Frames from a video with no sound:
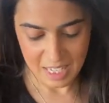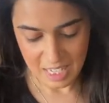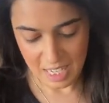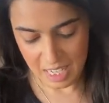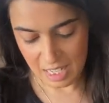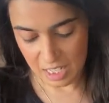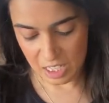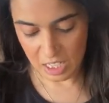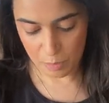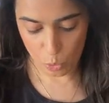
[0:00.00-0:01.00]
and
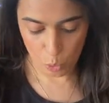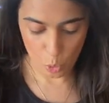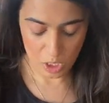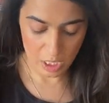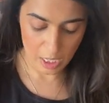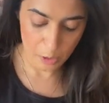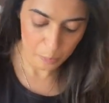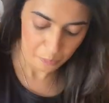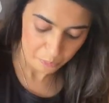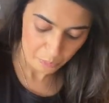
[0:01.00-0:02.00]
some more water now,
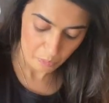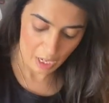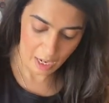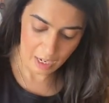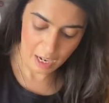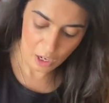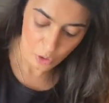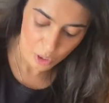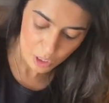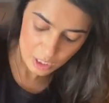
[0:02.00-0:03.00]
and now
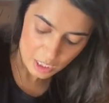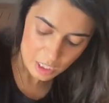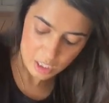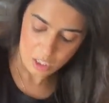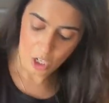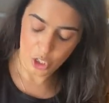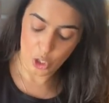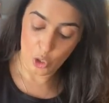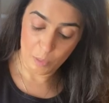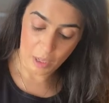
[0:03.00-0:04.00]
start to
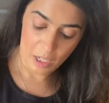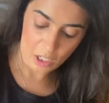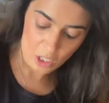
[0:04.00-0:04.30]
use my